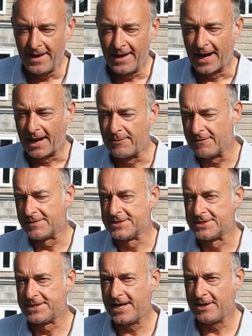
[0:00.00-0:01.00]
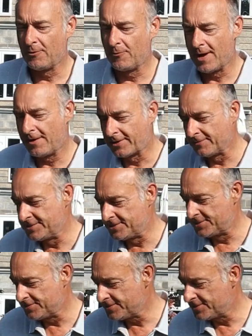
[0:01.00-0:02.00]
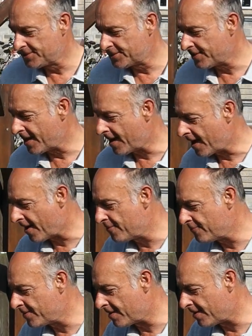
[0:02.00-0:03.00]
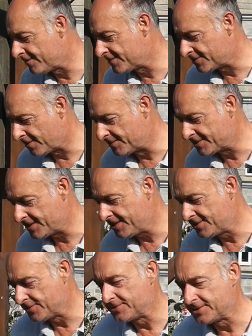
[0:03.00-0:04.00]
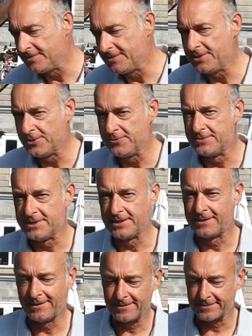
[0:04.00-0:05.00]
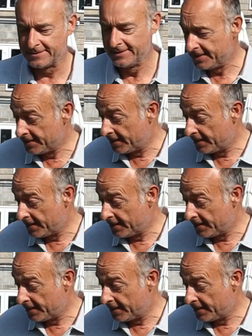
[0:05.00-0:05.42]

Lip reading: However, today what we are going to do is to show you how we harvest our potatoes in the No Dig garden.